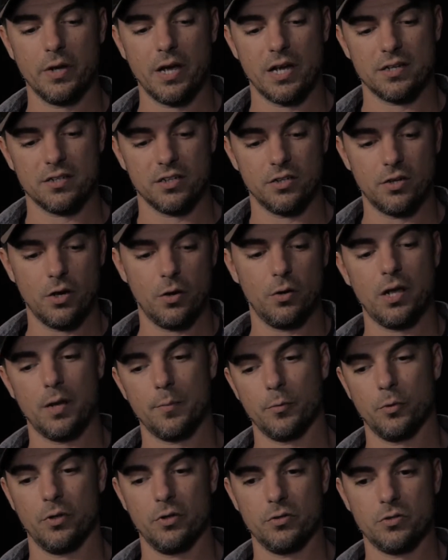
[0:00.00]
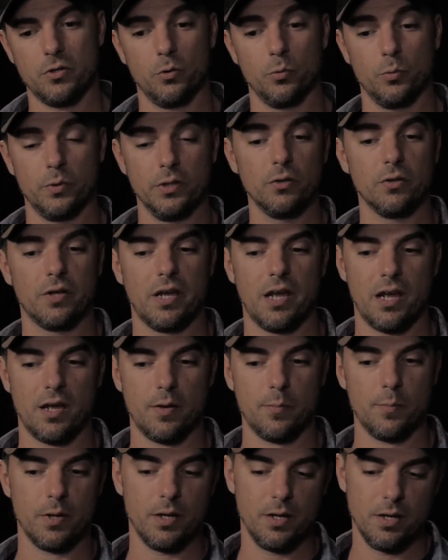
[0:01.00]
got to go to Amarillo to a real
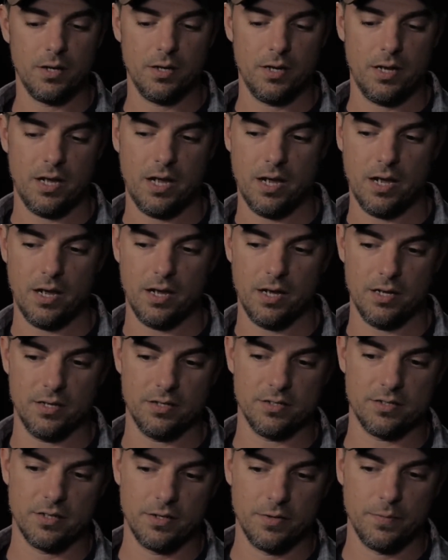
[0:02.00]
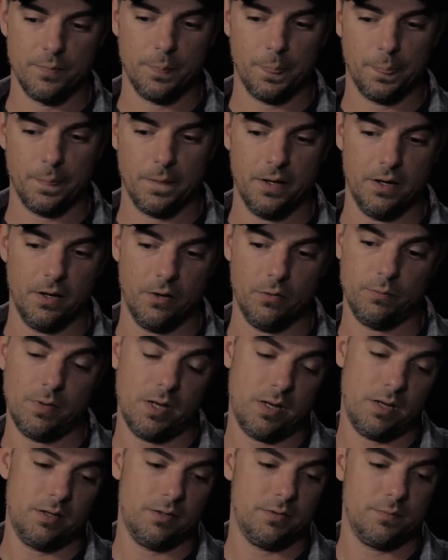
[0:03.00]
game, and,
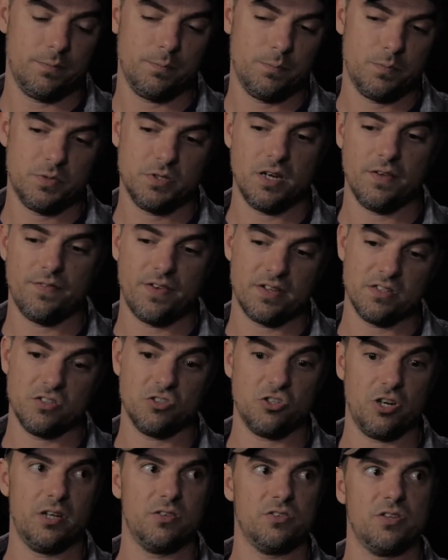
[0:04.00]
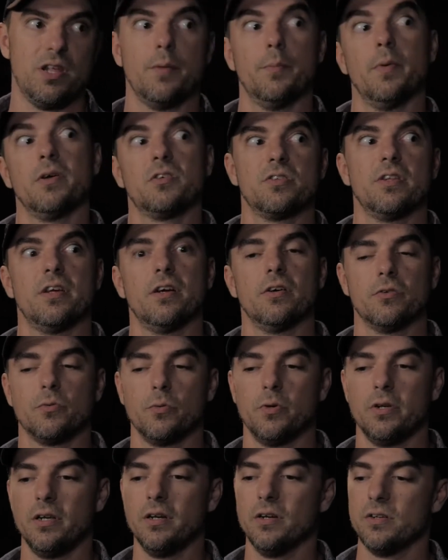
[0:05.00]
stuff hasn't changed that much there in
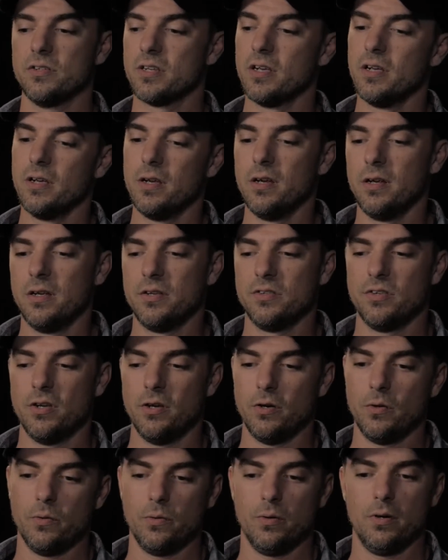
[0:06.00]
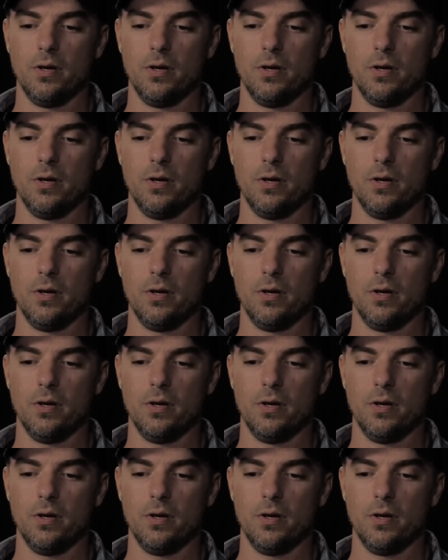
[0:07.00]
20 years. So,